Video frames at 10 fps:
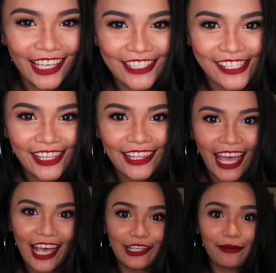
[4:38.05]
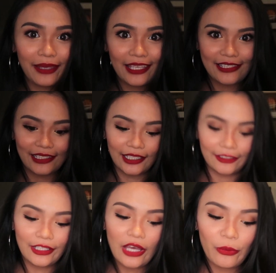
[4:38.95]
Isn't that amazing?
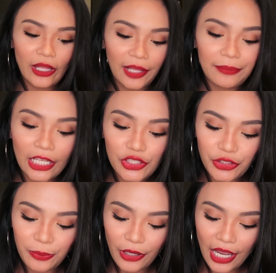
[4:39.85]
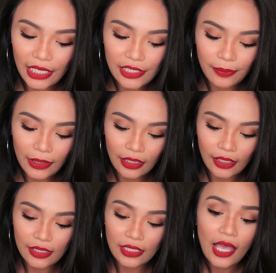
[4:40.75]
Well, I'm not surprised
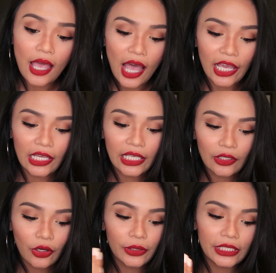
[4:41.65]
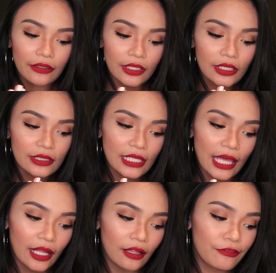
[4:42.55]
because I can already
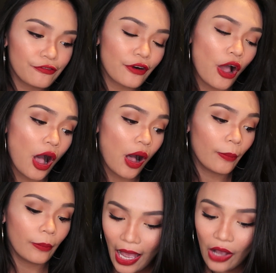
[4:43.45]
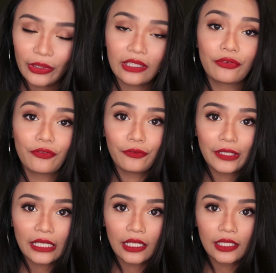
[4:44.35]
tell from how it
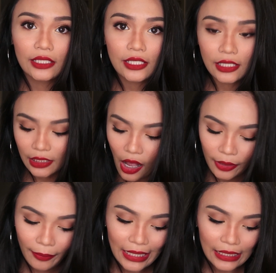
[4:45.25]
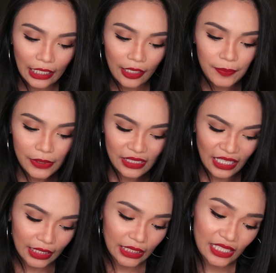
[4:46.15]
feels on my lips
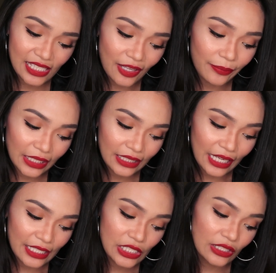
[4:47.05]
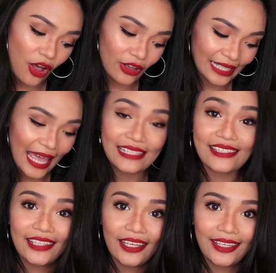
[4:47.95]
that it's something that is long
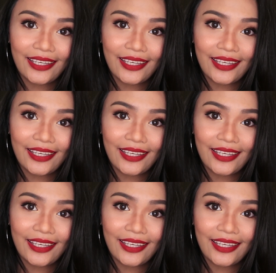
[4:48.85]
lasting.